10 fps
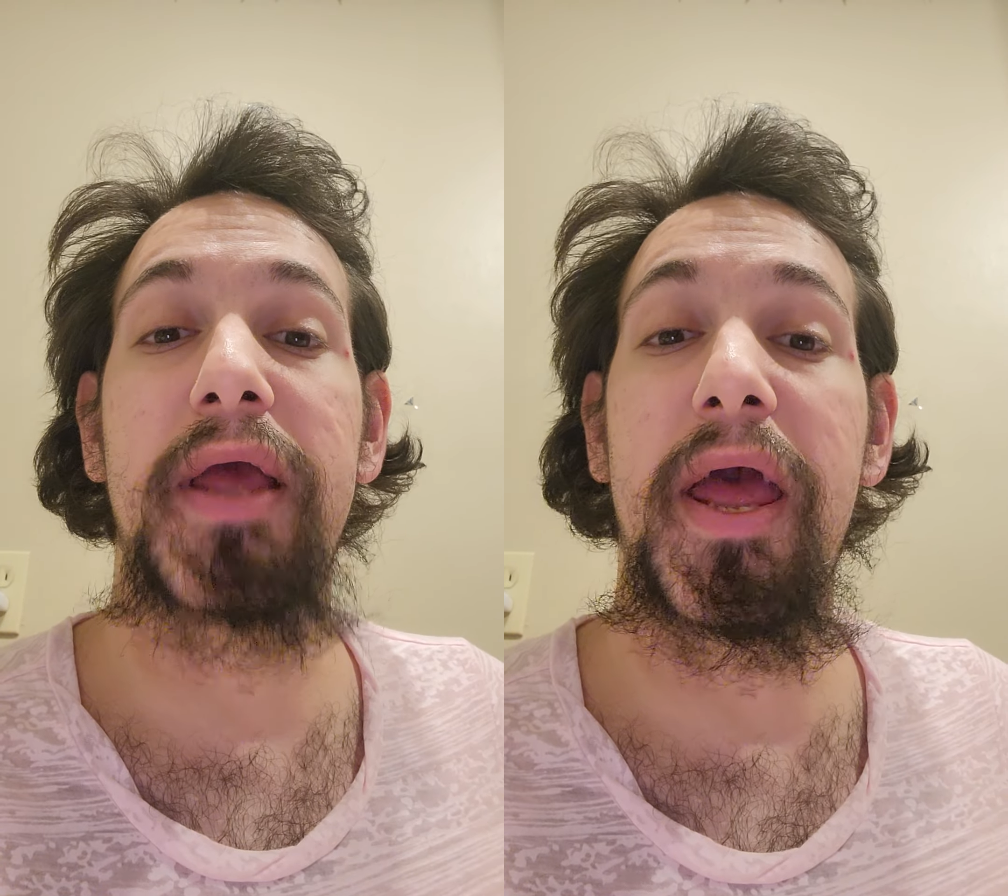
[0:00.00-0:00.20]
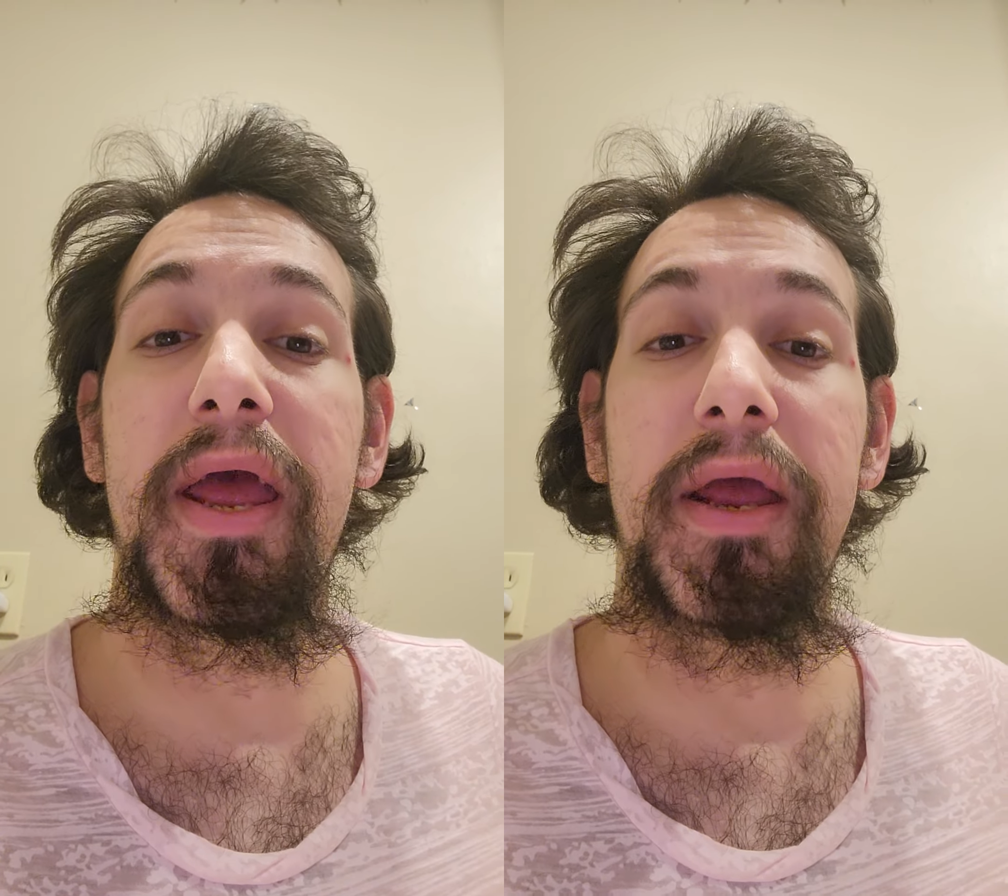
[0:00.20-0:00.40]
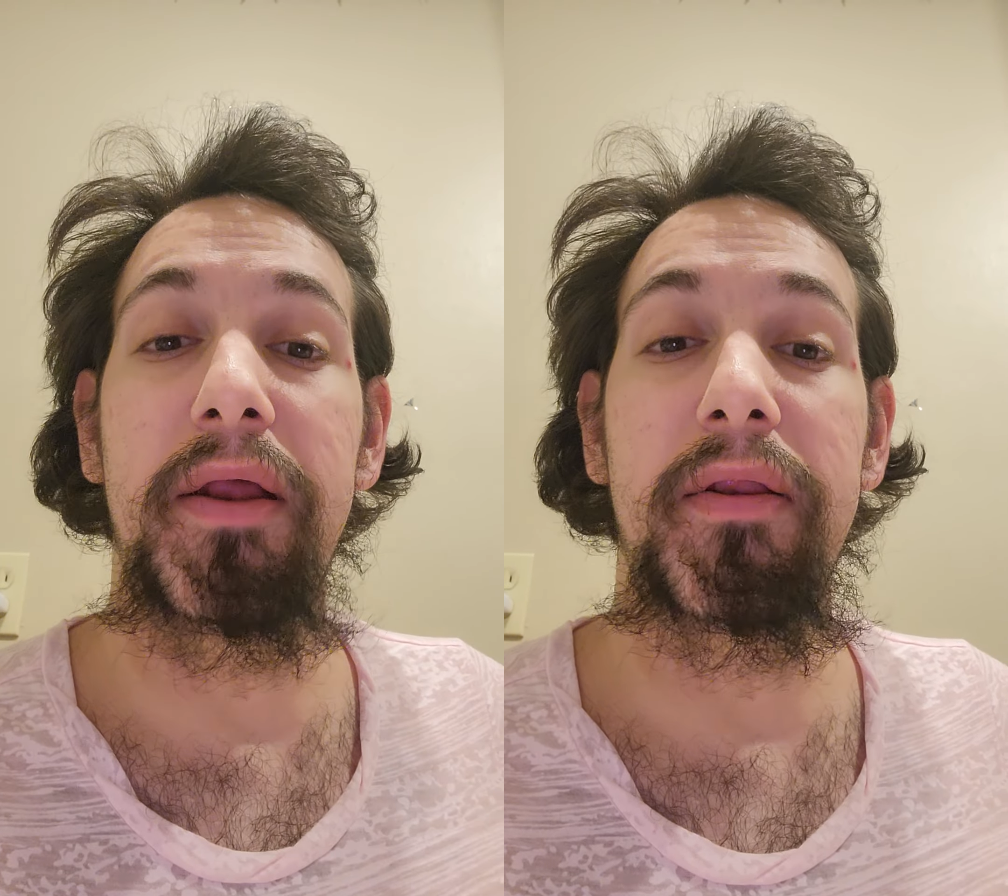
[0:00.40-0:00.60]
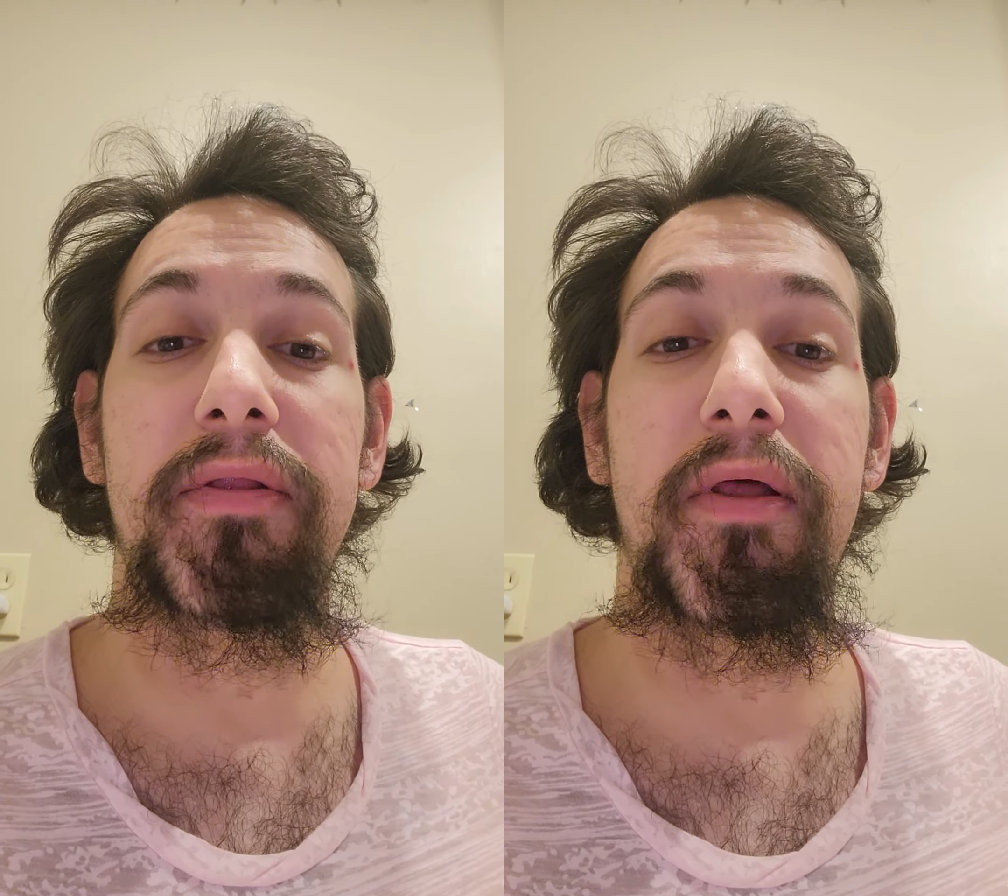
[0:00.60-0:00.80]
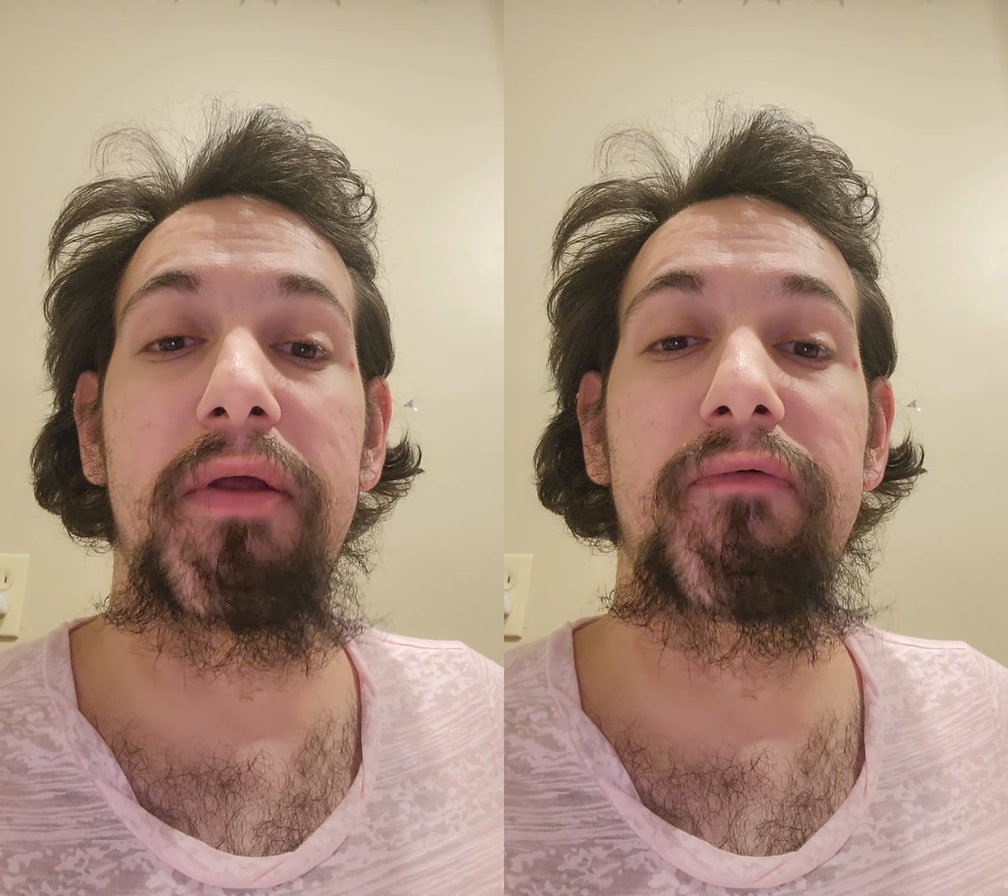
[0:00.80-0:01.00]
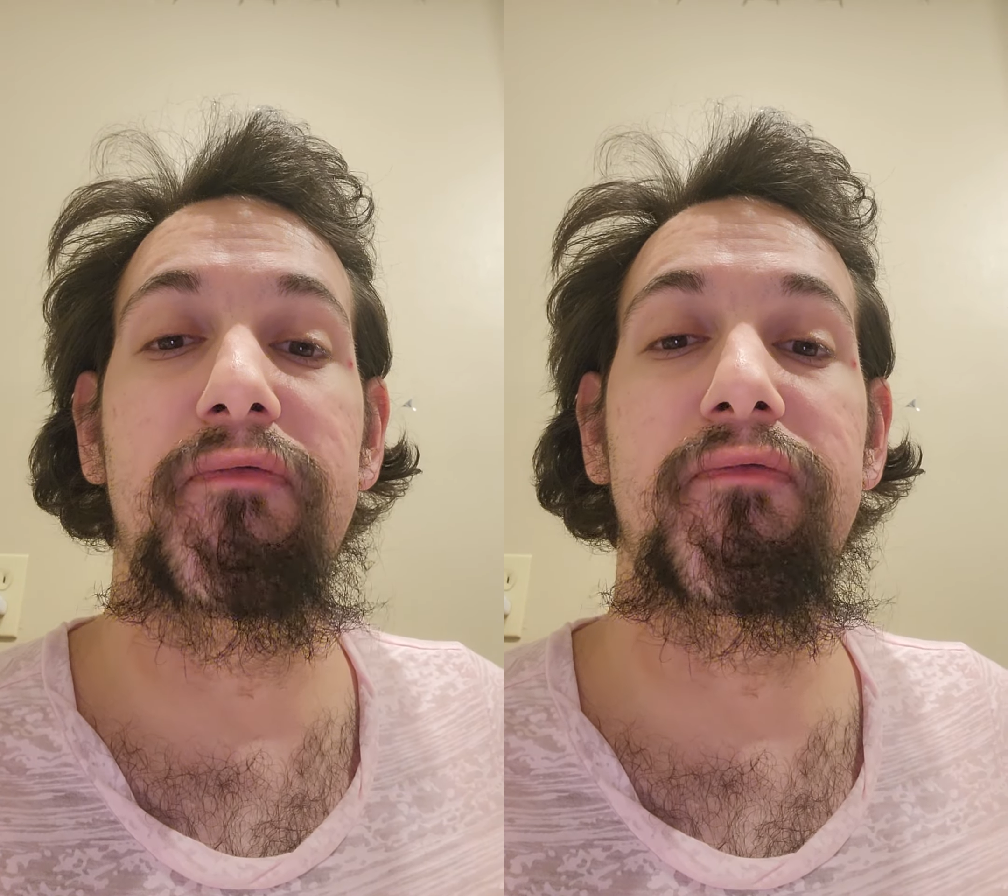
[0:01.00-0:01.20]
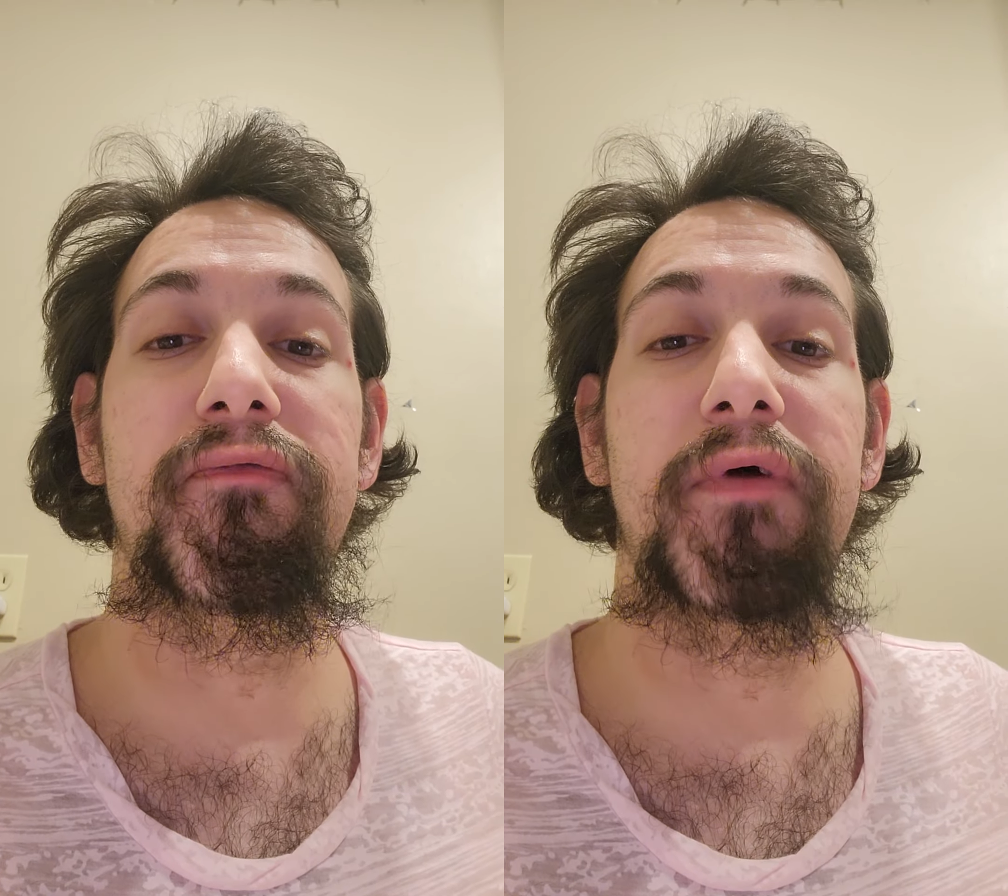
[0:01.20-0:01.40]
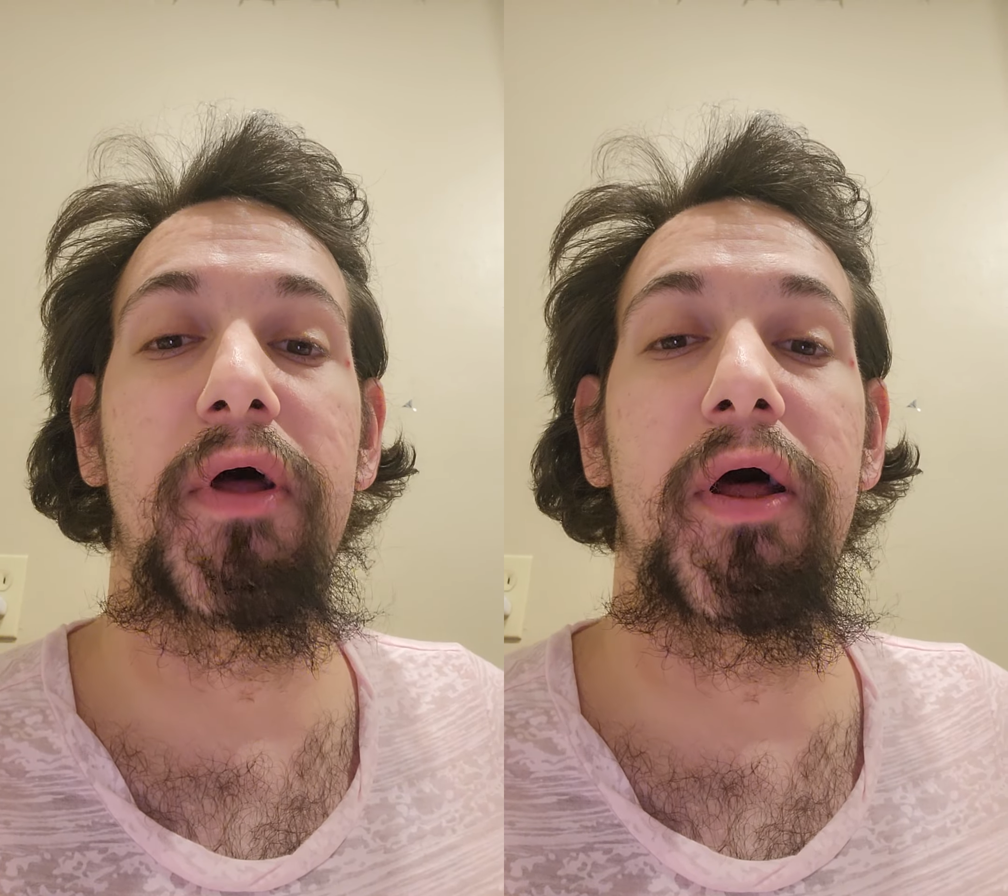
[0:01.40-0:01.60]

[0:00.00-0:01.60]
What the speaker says: gaze that if